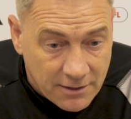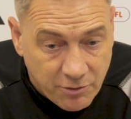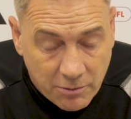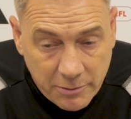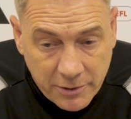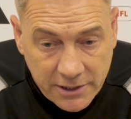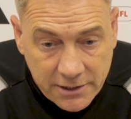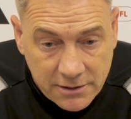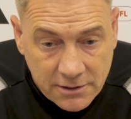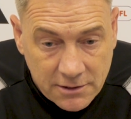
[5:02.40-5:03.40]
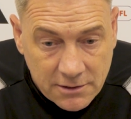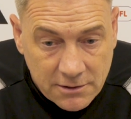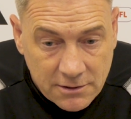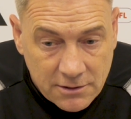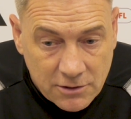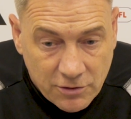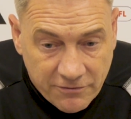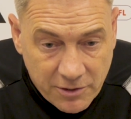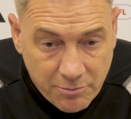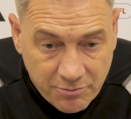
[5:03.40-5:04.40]
and probably
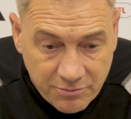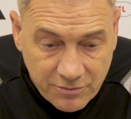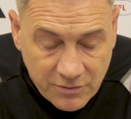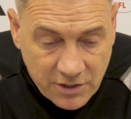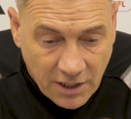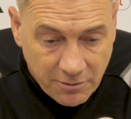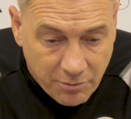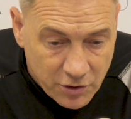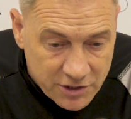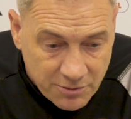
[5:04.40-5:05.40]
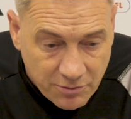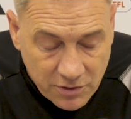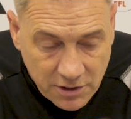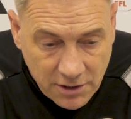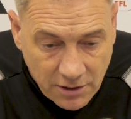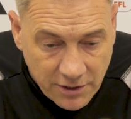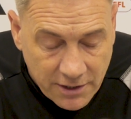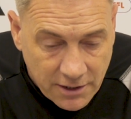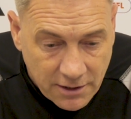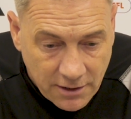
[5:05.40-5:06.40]
governing kind of bodies, you know,
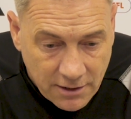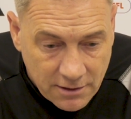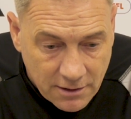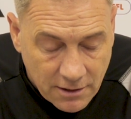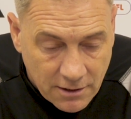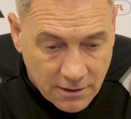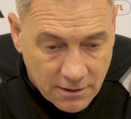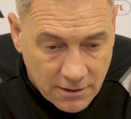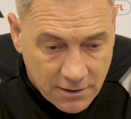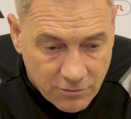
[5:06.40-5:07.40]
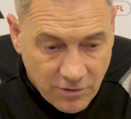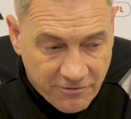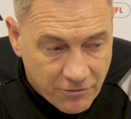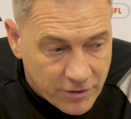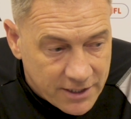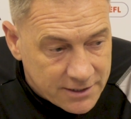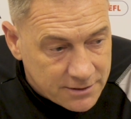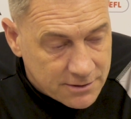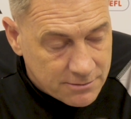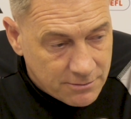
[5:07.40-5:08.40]
in the
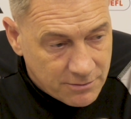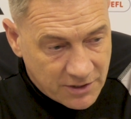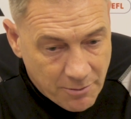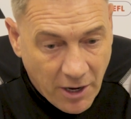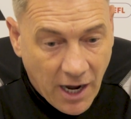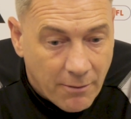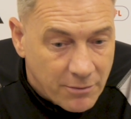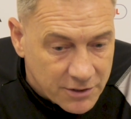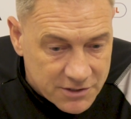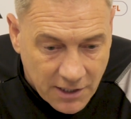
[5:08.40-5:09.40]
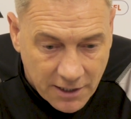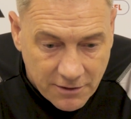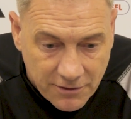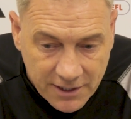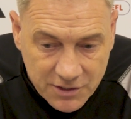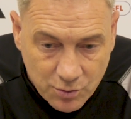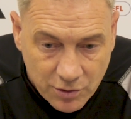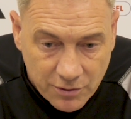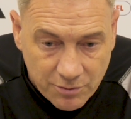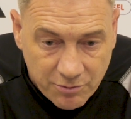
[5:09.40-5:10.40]
refereeing department side of things
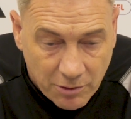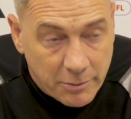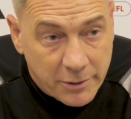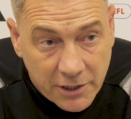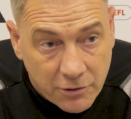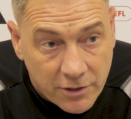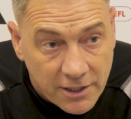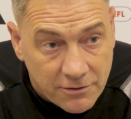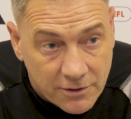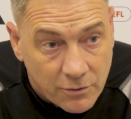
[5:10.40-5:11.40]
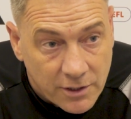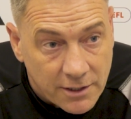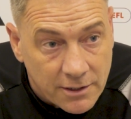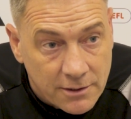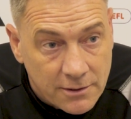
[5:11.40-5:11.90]
would probably agree. I think we're